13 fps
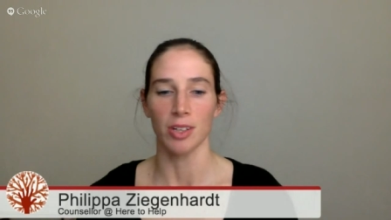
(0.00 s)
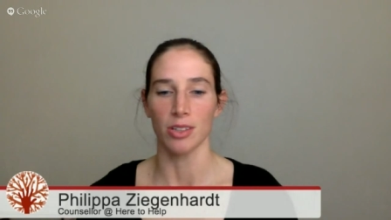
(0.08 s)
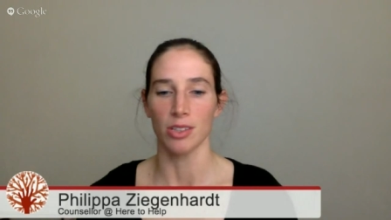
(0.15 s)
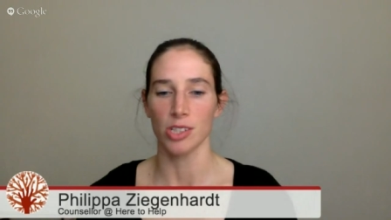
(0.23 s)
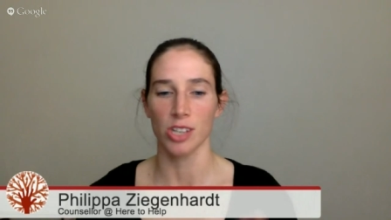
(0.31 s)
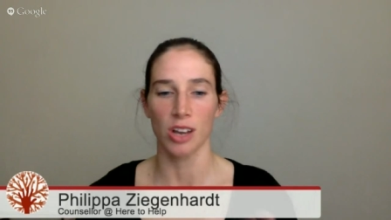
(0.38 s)

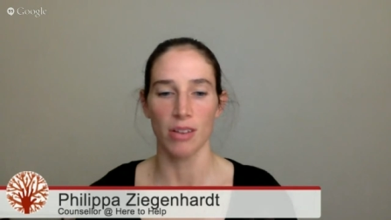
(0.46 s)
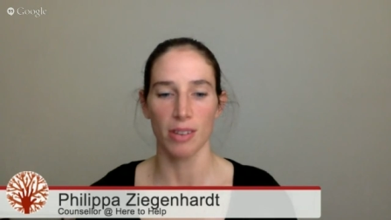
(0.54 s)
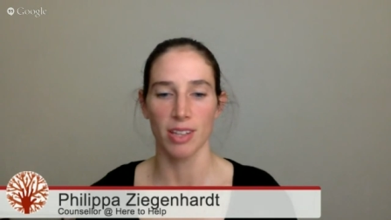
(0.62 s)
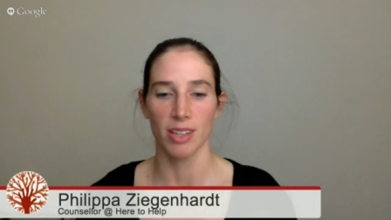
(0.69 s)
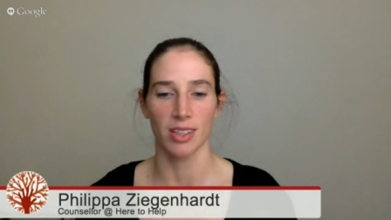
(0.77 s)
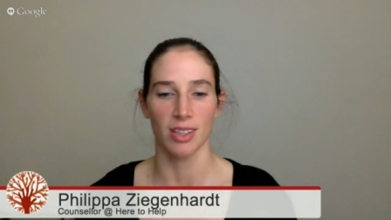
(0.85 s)

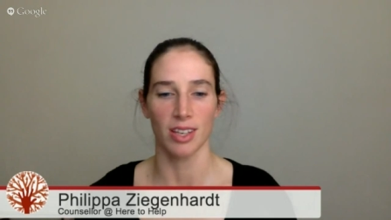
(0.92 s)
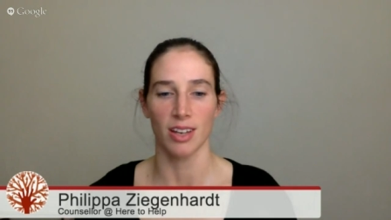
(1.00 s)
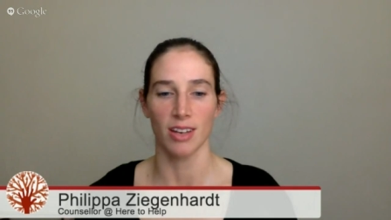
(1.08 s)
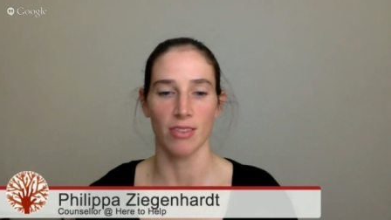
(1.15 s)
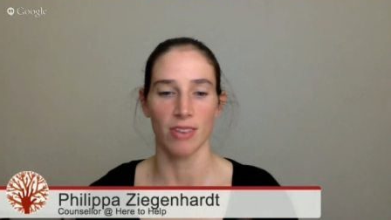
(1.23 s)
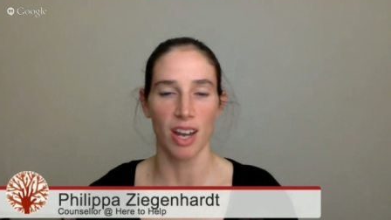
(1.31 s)
showing that they're
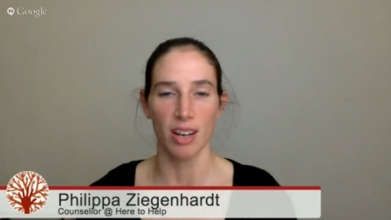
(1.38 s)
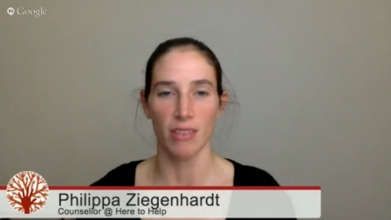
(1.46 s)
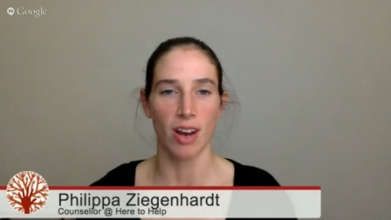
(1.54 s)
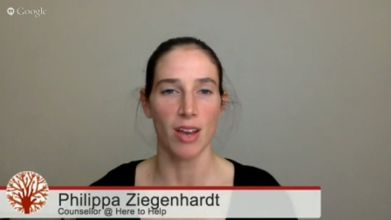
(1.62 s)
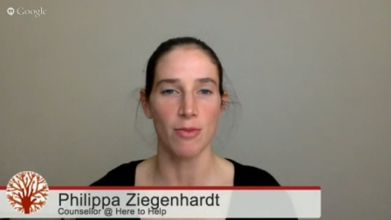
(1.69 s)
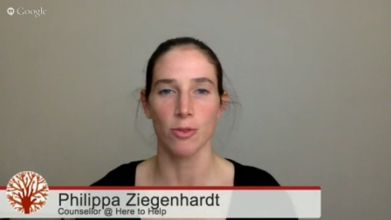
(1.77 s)

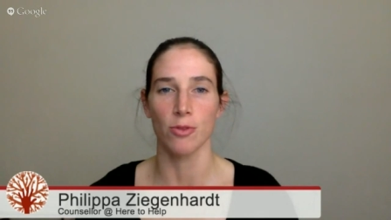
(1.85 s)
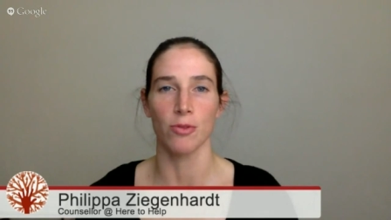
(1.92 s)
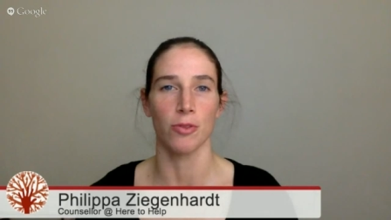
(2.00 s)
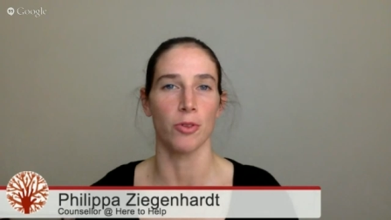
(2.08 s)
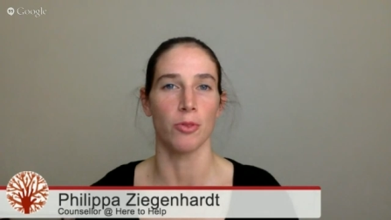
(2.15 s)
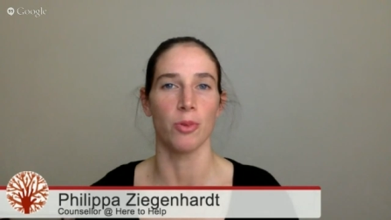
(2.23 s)
grateful
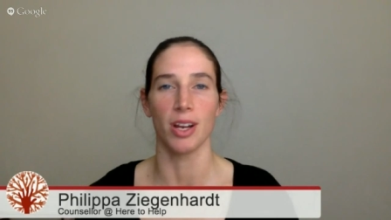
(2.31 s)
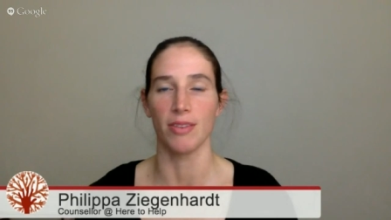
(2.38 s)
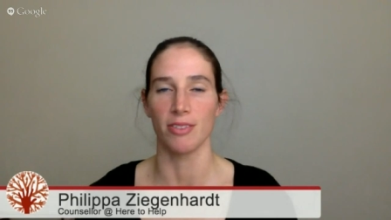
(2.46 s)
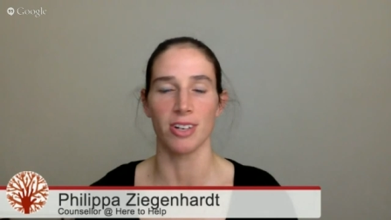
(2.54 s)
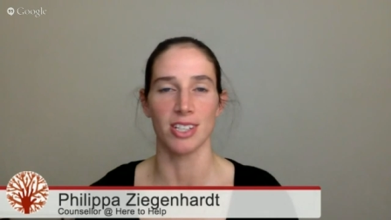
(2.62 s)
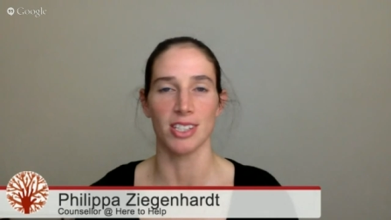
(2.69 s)
for
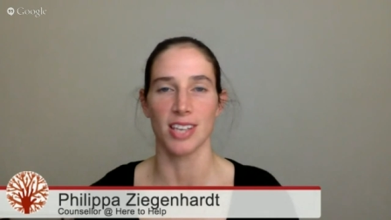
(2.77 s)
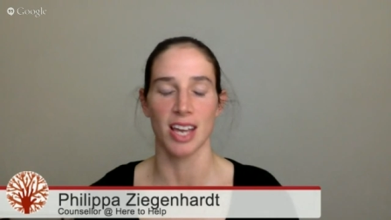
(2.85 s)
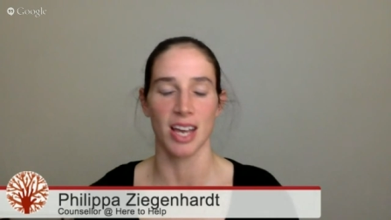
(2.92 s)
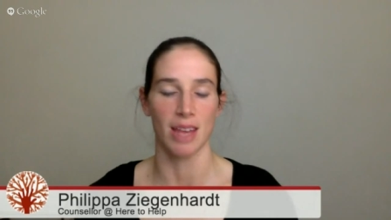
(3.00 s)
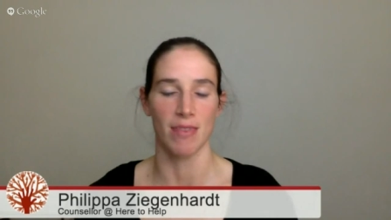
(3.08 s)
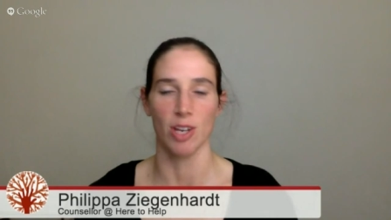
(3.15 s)
whatever it is they
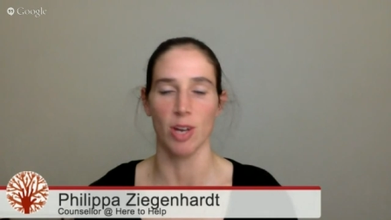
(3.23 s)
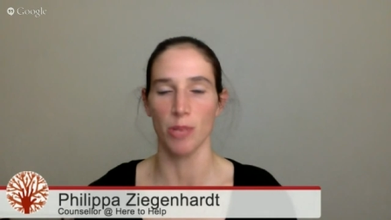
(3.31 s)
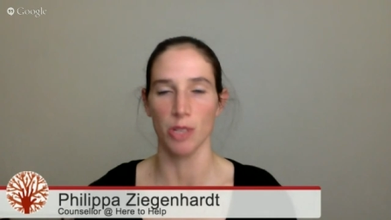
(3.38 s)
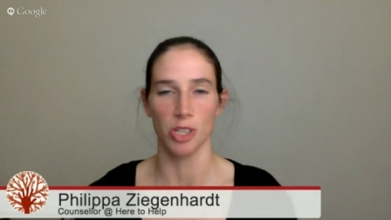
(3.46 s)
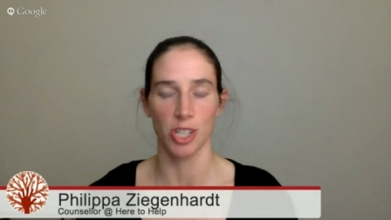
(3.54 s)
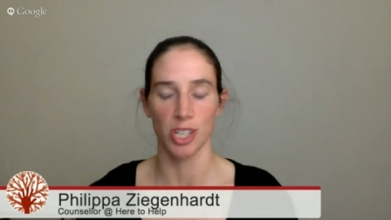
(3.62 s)
have, the
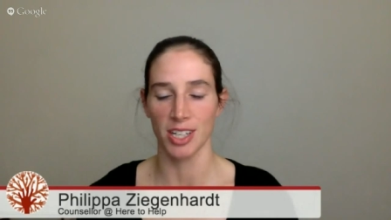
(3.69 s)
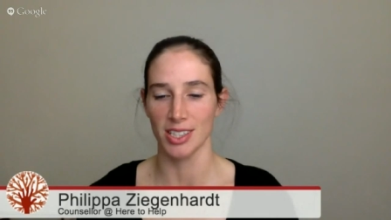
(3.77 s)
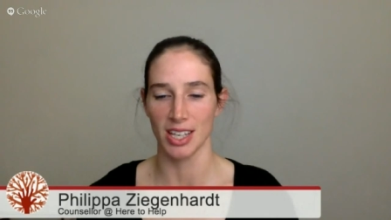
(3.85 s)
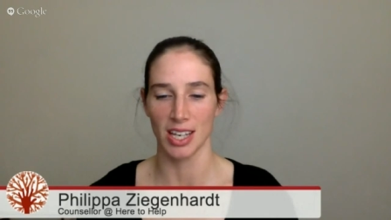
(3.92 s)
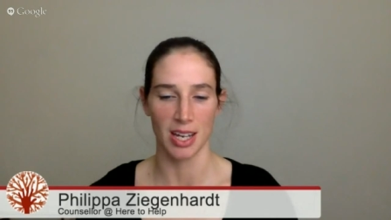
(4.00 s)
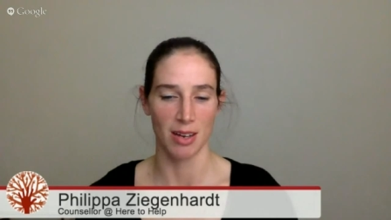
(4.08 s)

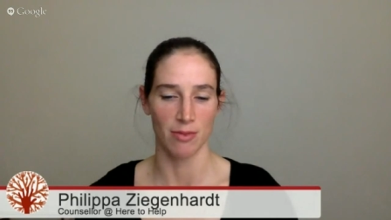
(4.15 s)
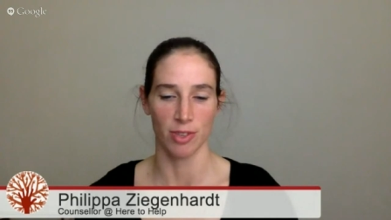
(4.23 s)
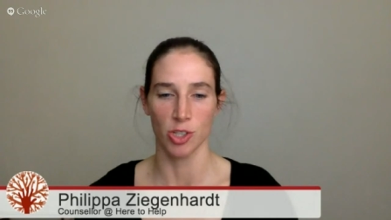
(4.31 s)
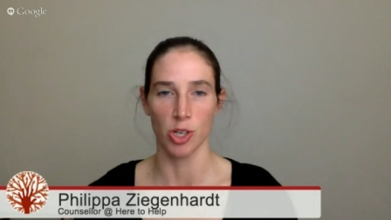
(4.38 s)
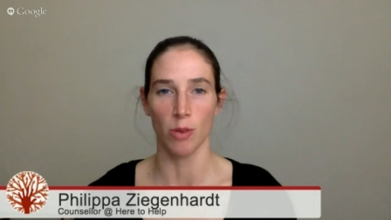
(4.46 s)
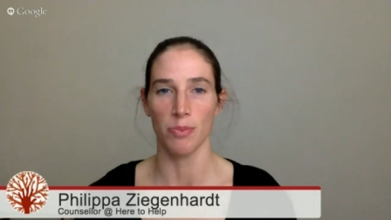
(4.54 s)
opportunities they have,
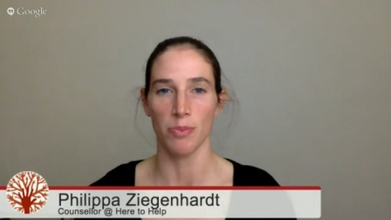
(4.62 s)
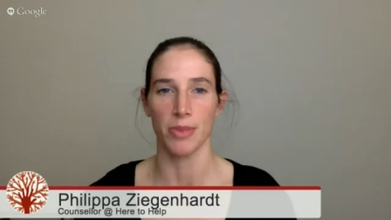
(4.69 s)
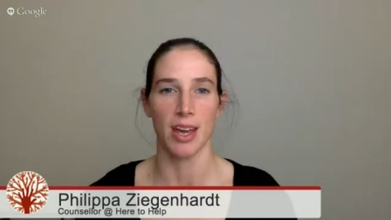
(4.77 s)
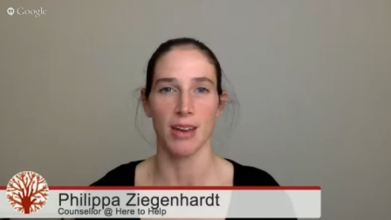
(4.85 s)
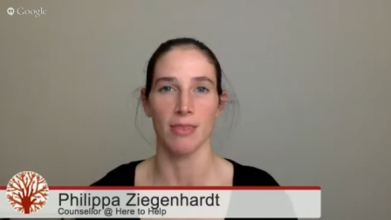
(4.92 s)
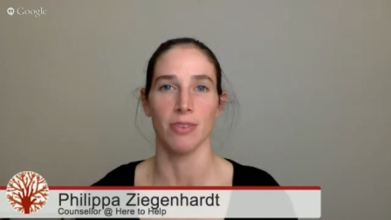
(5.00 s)
the job they
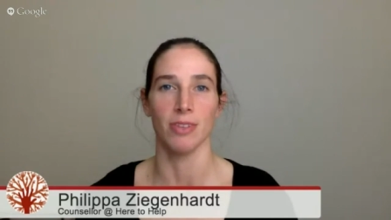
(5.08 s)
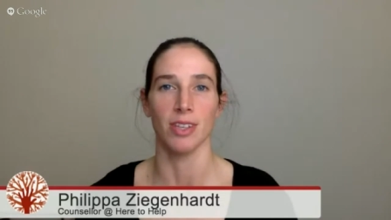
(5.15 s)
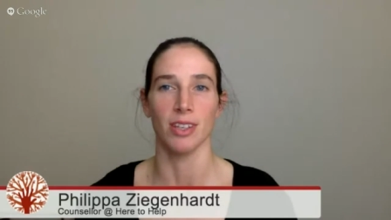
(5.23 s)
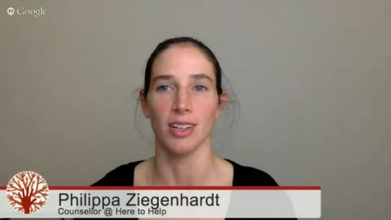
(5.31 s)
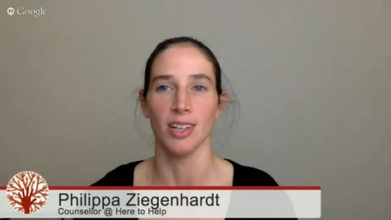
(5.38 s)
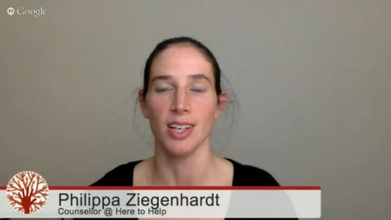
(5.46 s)
have,
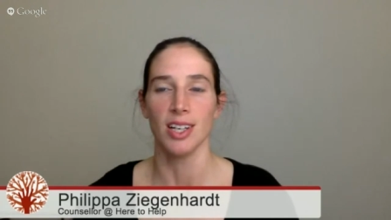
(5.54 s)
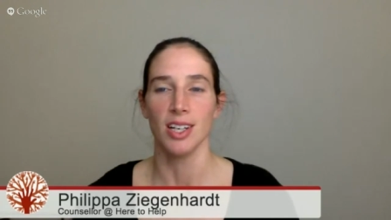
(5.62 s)
the